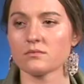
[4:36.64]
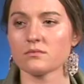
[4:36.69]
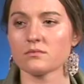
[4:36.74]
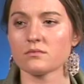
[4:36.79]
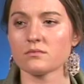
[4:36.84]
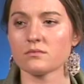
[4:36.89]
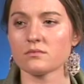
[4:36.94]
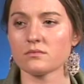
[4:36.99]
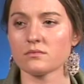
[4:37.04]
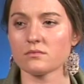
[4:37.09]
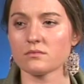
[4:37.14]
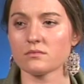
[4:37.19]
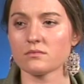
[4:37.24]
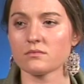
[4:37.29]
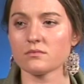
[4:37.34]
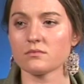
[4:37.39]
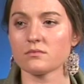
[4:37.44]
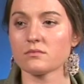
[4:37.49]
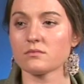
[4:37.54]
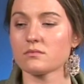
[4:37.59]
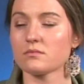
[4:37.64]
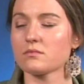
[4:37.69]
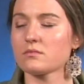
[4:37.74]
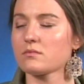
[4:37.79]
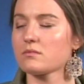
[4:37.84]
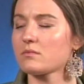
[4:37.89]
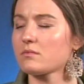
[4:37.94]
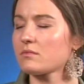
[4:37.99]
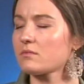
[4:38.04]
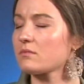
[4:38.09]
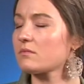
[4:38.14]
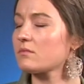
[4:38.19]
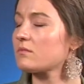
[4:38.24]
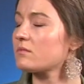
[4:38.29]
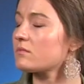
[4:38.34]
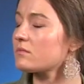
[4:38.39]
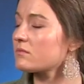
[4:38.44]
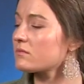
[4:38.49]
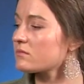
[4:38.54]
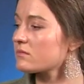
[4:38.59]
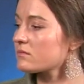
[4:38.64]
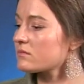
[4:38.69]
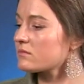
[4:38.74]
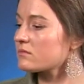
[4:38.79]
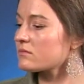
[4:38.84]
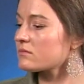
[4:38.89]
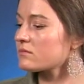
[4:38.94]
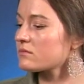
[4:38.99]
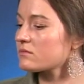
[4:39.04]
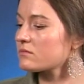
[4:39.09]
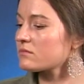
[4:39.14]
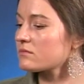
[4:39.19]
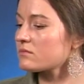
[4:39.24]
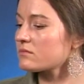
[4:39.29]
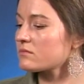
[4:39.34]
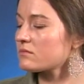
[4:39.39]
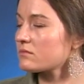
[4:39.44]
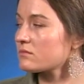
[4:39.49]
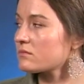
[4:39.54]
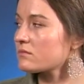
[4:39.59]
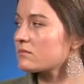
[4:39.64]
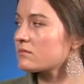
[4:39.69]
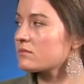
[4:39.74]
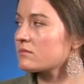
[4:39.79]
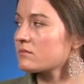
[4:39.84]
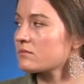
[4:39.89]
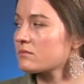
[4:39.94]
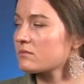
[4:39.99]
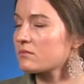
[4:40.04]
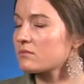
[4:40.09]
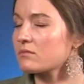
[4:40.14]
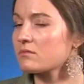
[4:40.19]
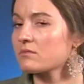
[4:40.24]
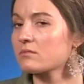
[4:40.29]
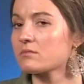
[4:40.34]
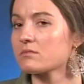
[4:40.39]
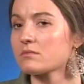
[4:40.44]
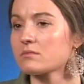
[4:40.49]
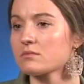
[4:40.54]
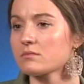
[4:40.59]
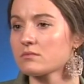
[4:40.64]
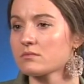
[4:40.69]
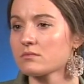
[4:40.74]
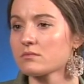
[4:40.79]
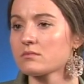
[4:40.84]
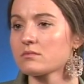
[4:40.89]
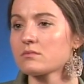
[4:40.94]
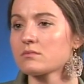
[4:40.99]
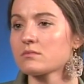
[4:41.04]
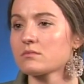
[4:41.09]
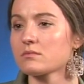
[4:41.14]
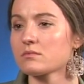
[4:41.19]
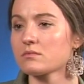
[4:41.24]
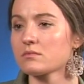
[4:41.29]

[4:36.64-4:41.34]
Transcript: The person shown says nothing.